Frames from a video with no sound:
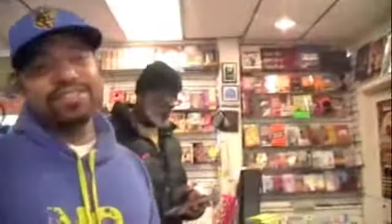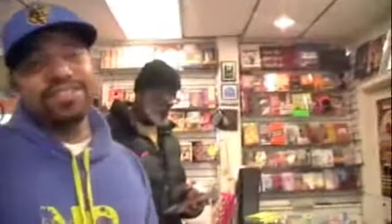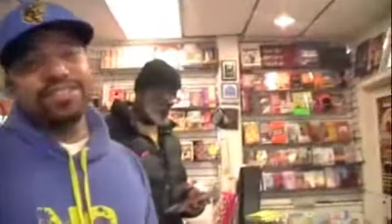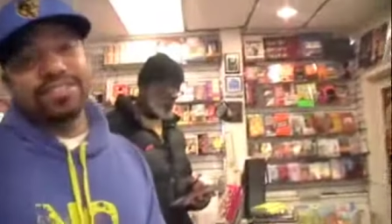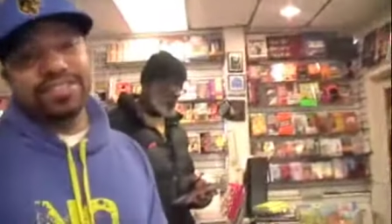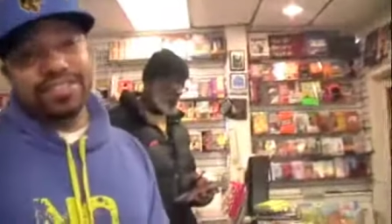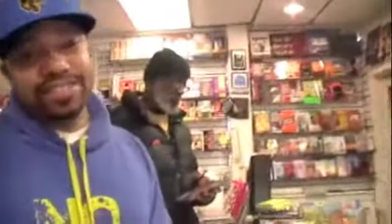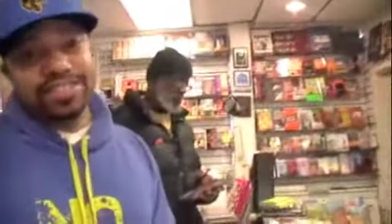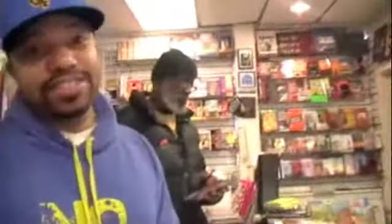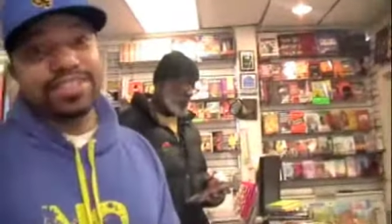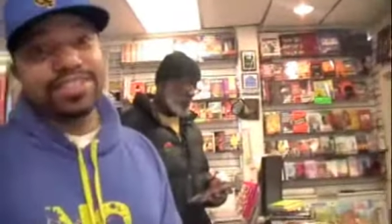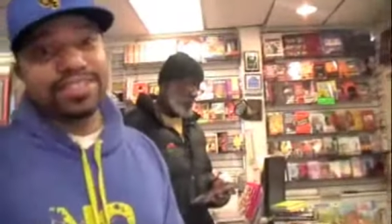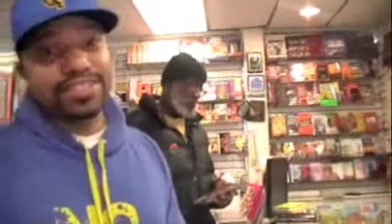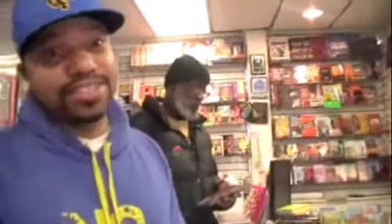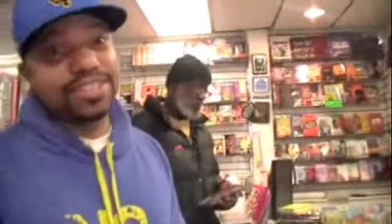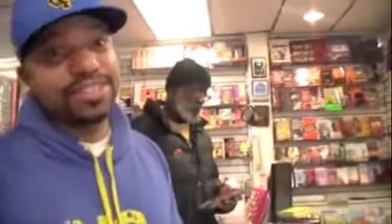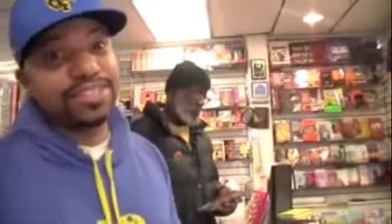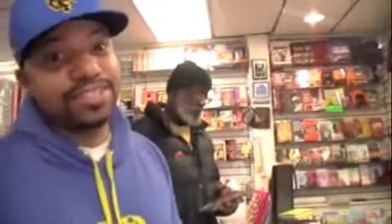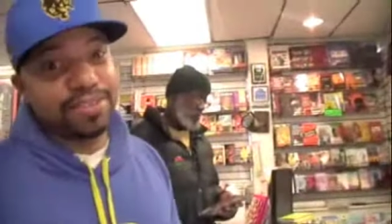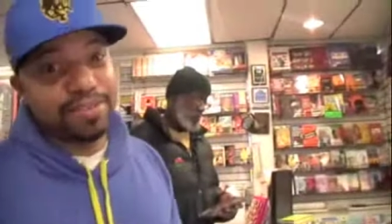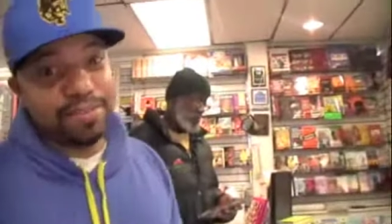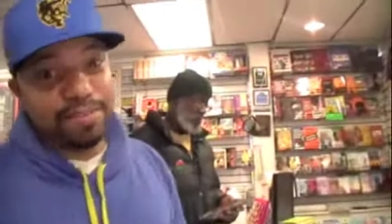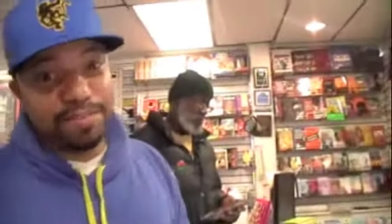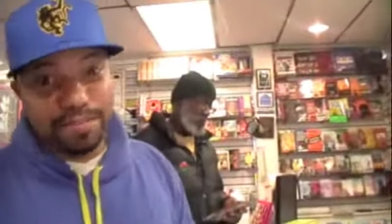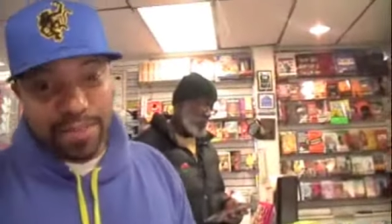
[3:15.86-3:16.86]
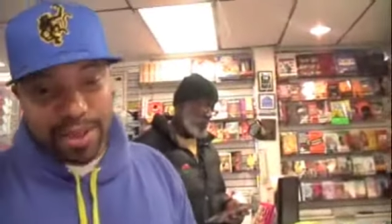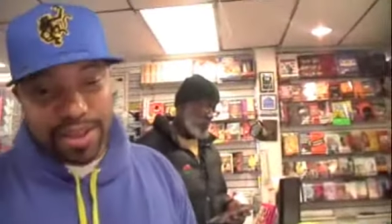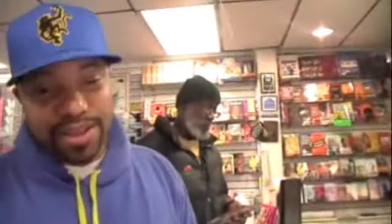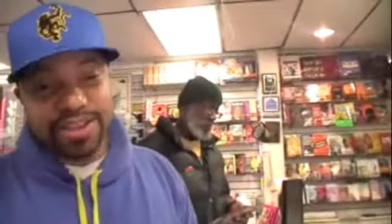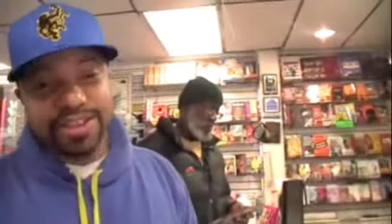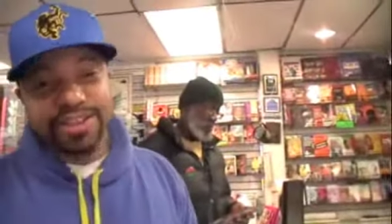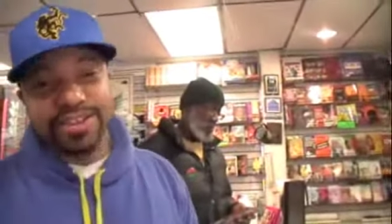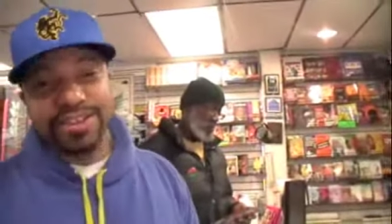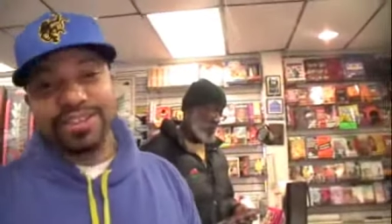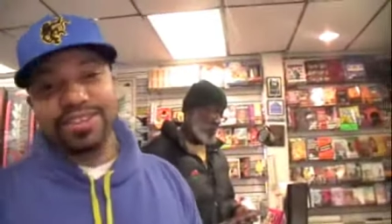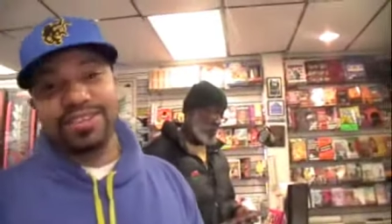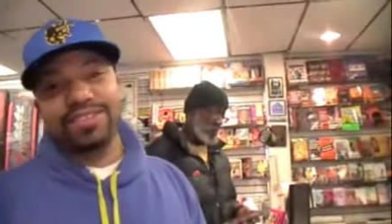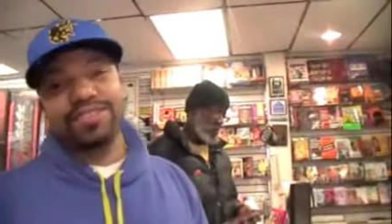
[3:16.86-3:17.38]
is this is the
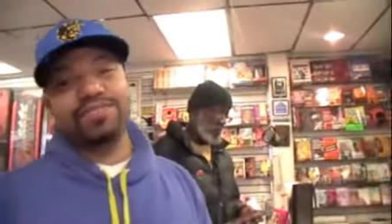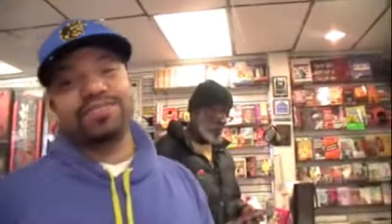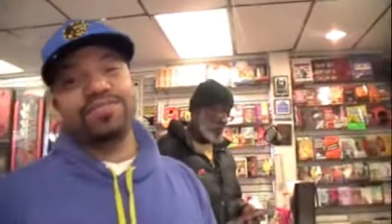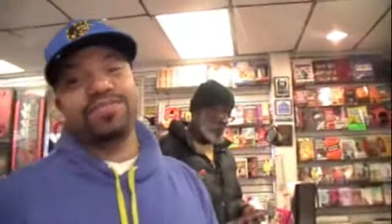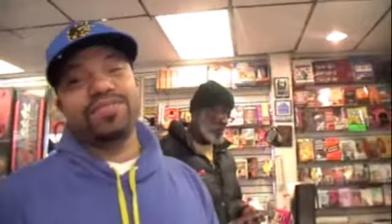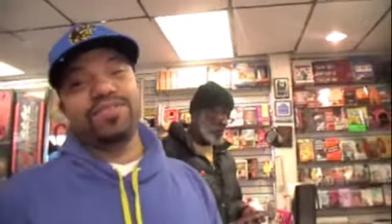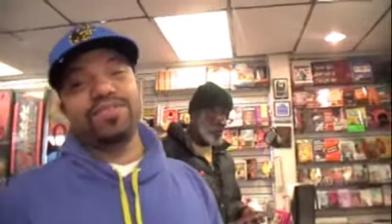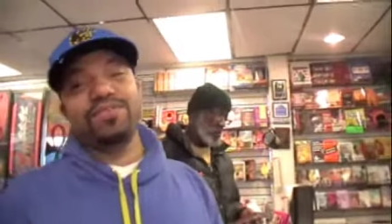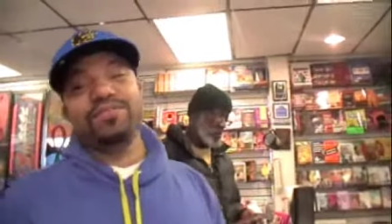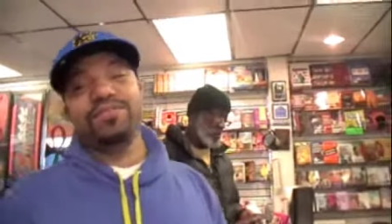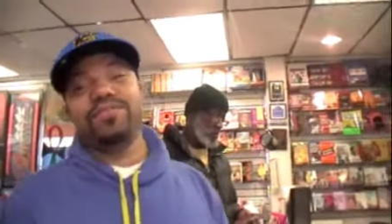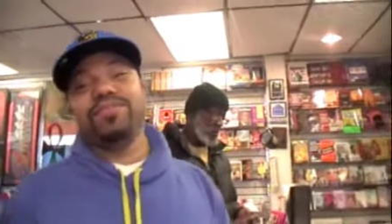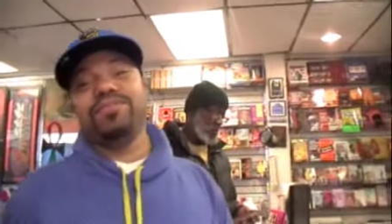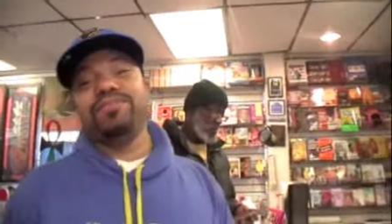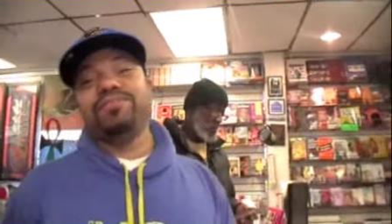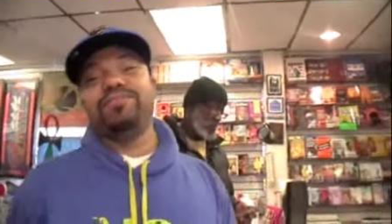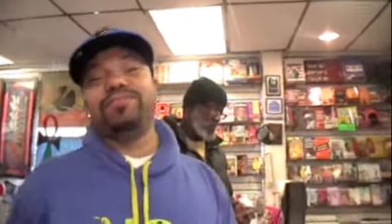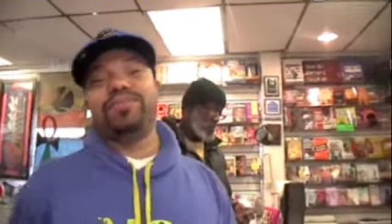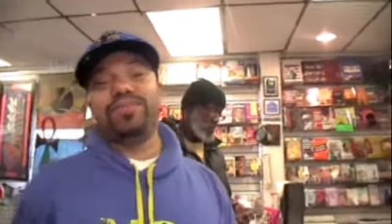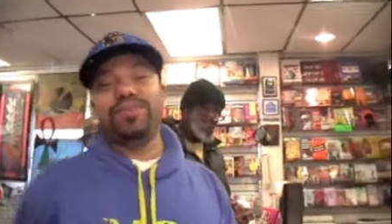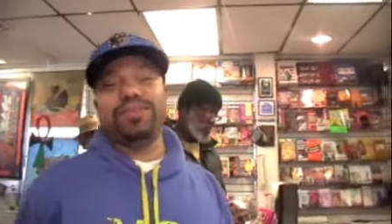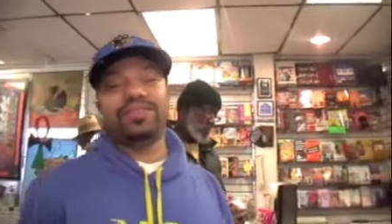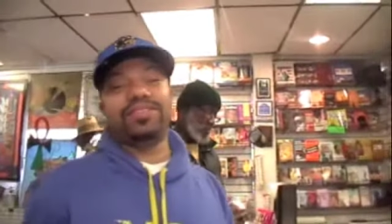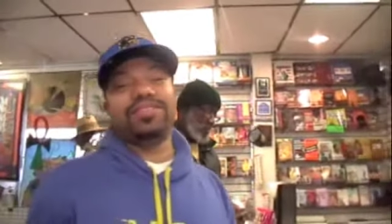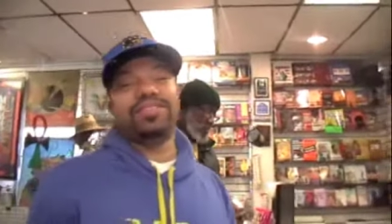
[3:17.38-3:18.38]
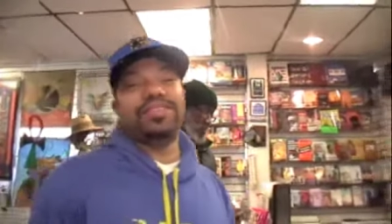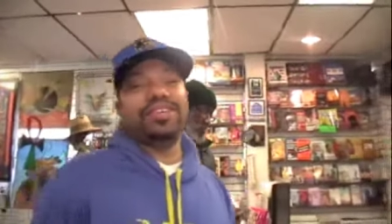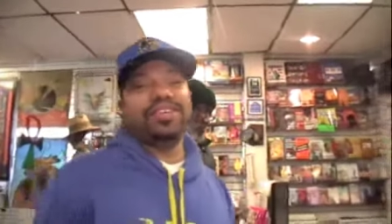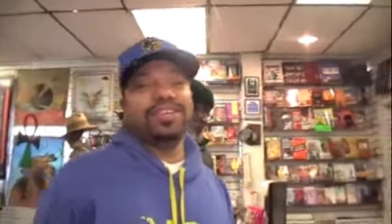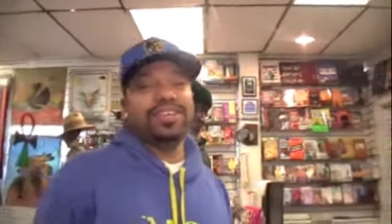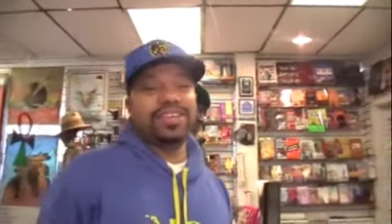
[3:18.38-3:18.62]
mecca of urban books